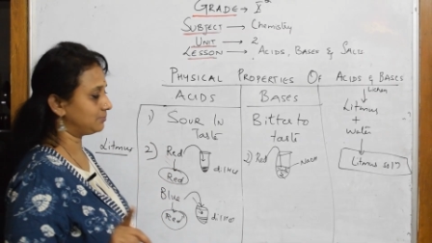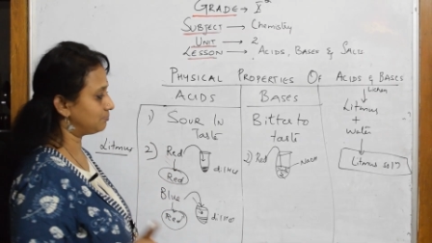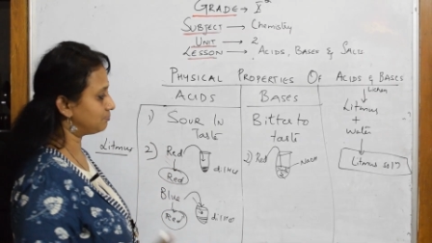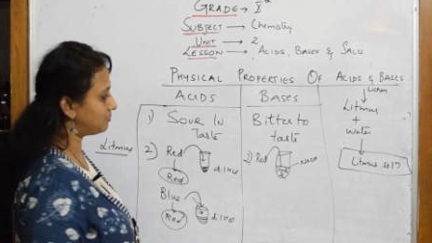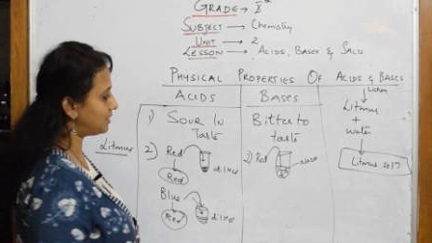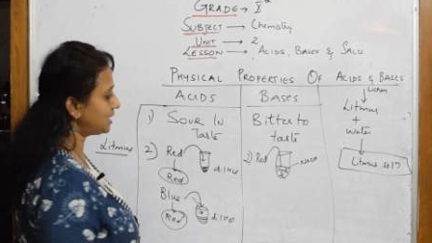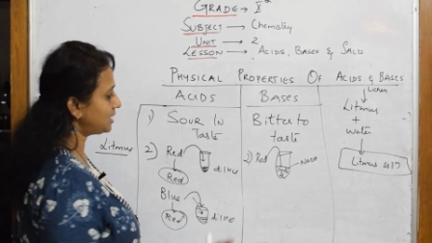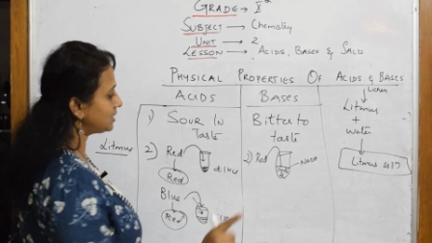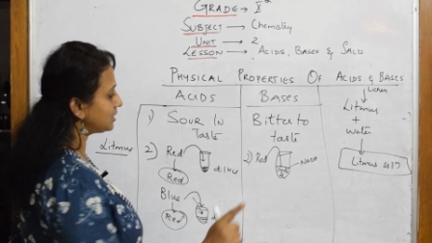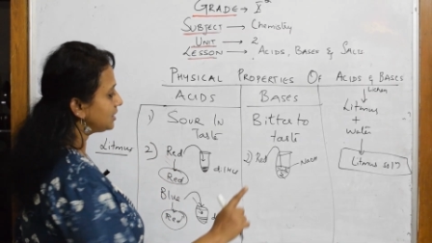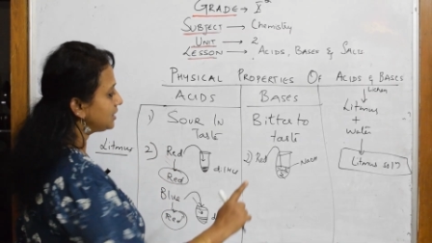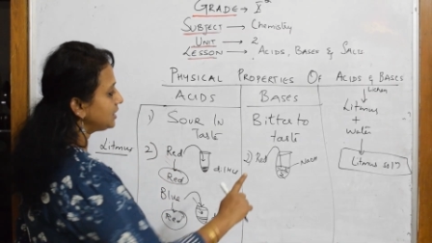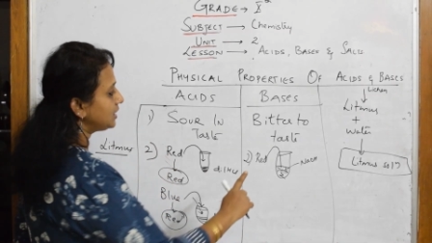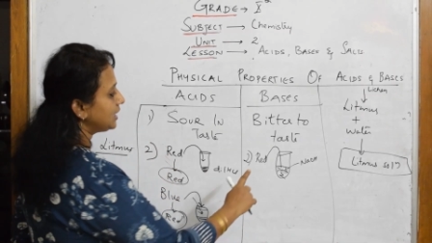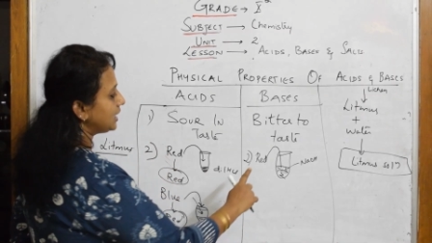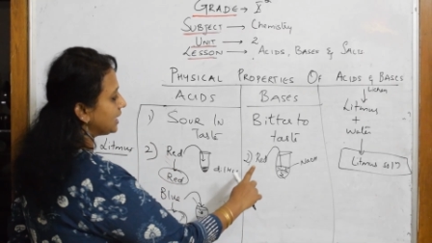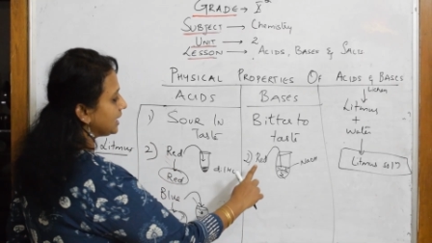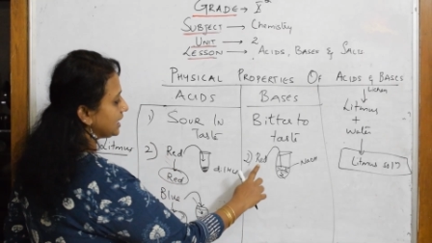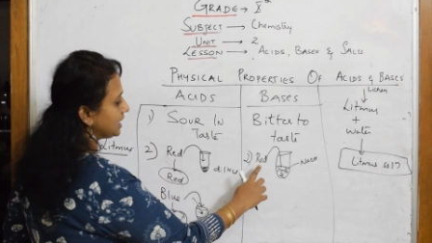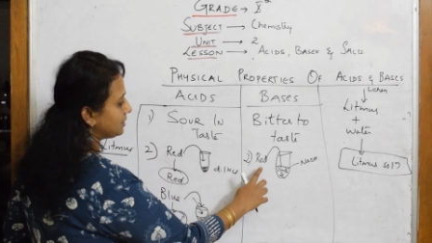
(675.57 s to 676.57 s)
But
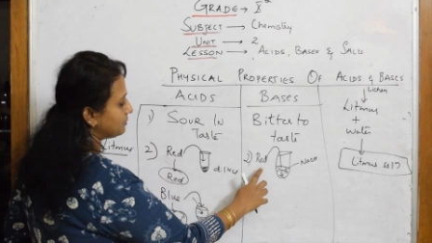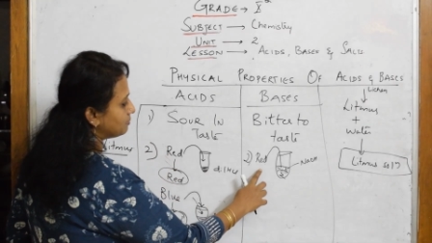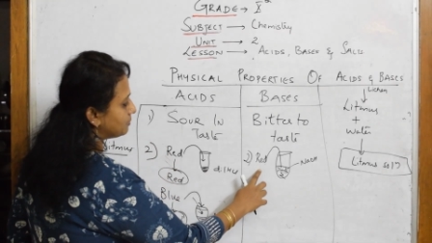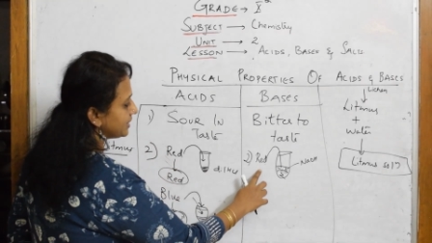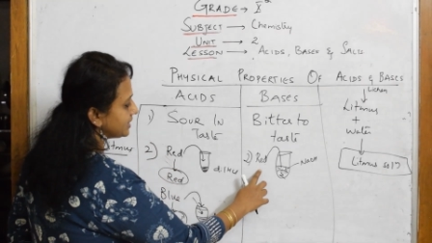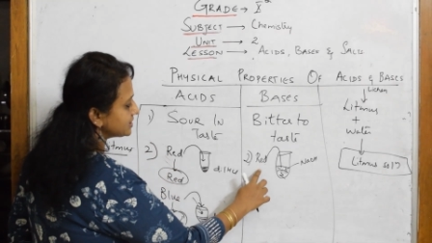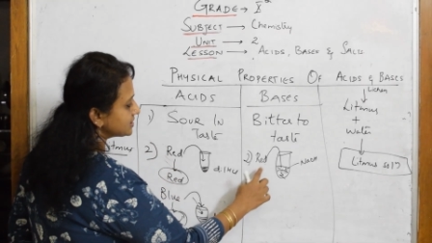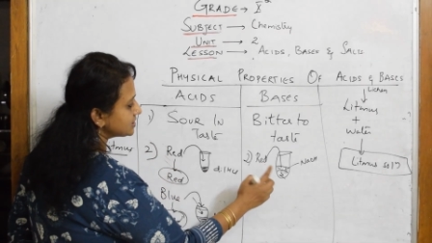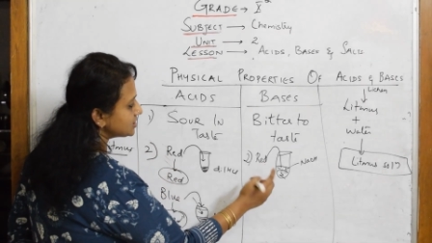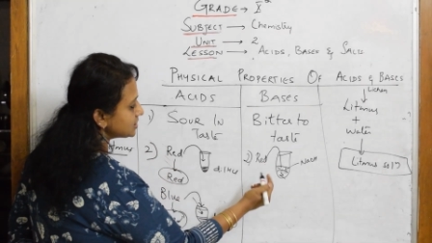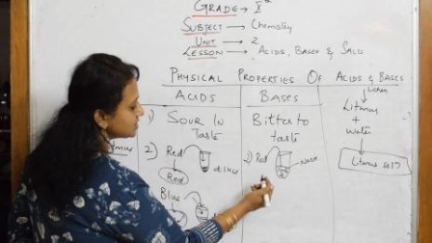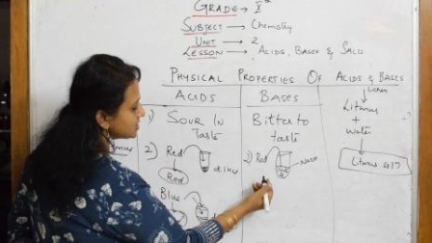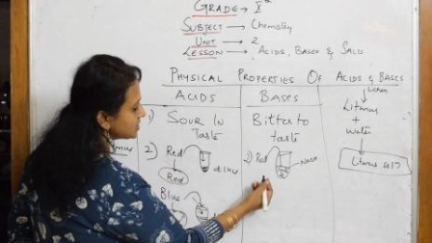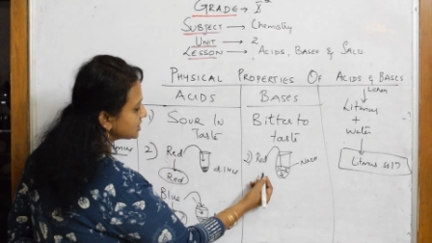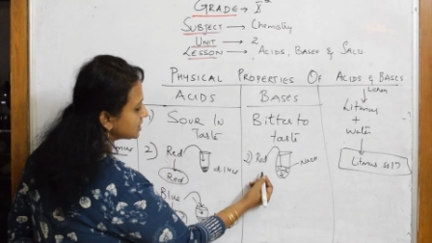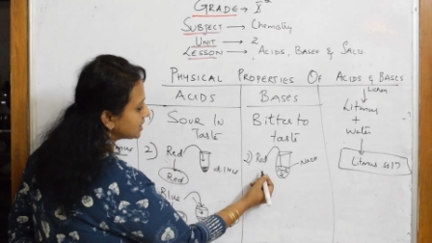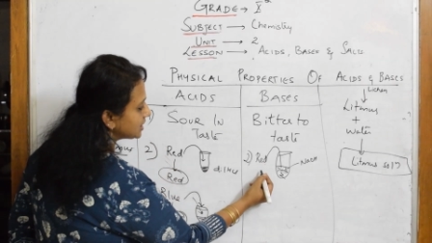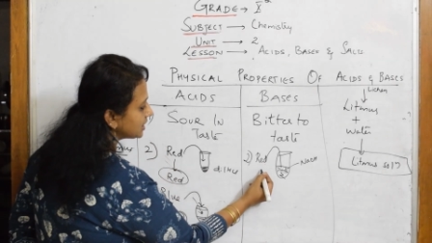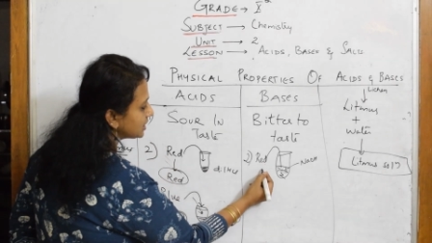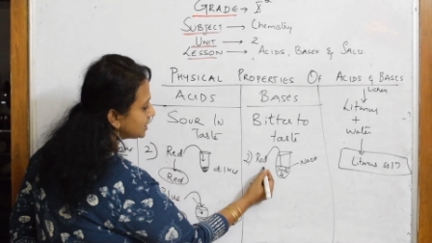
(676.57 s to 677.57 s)
in bases,
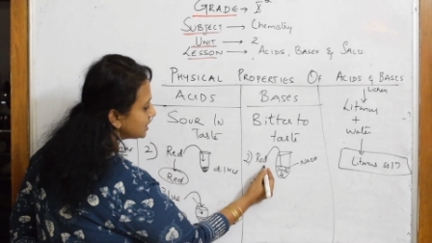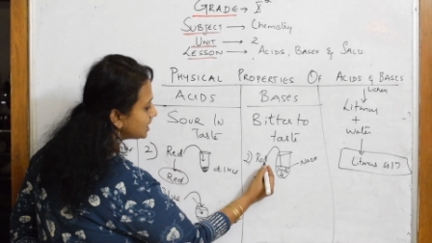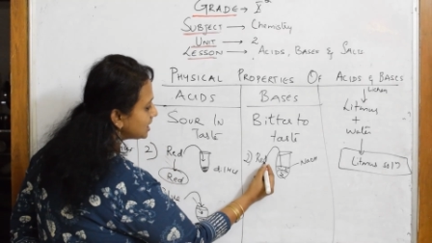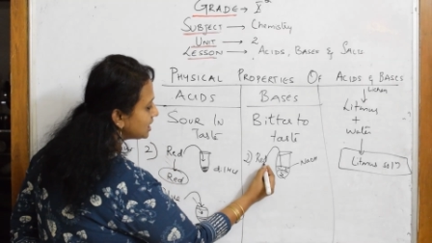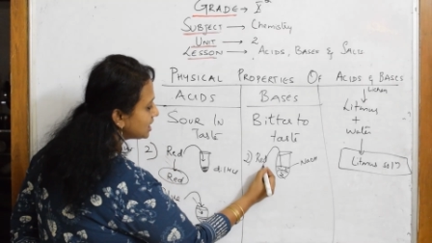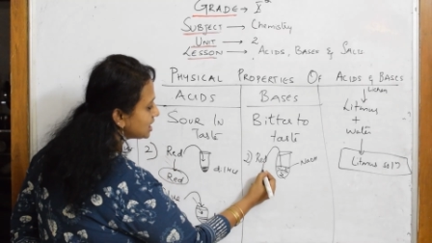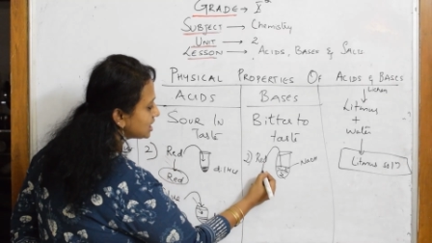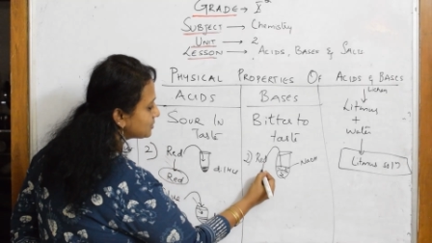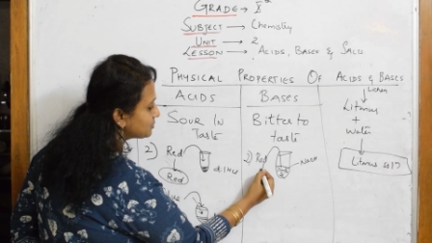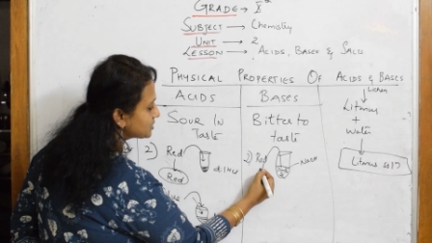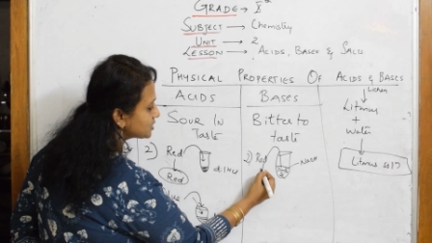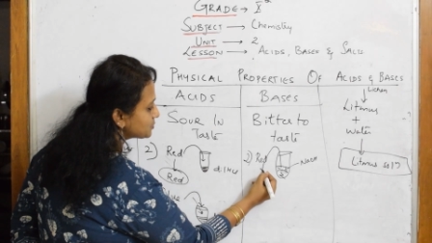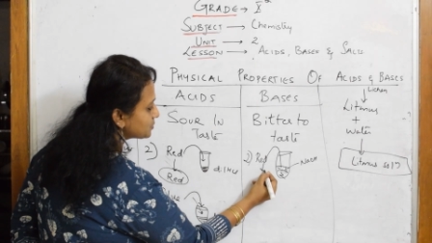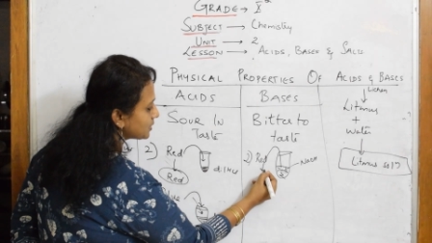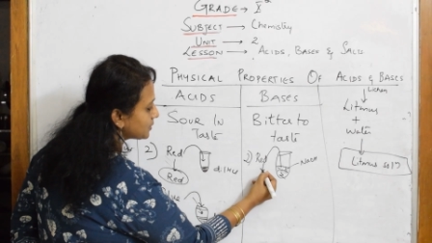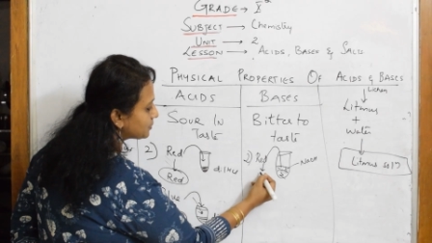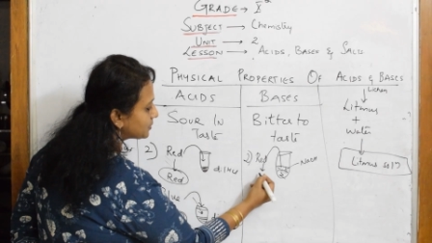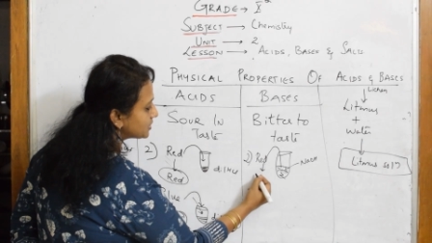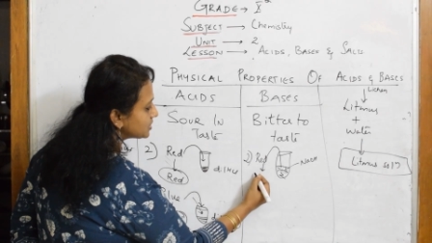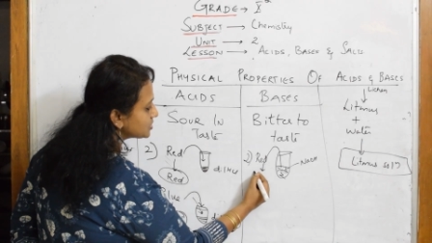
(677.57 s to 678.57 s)
red litmus paper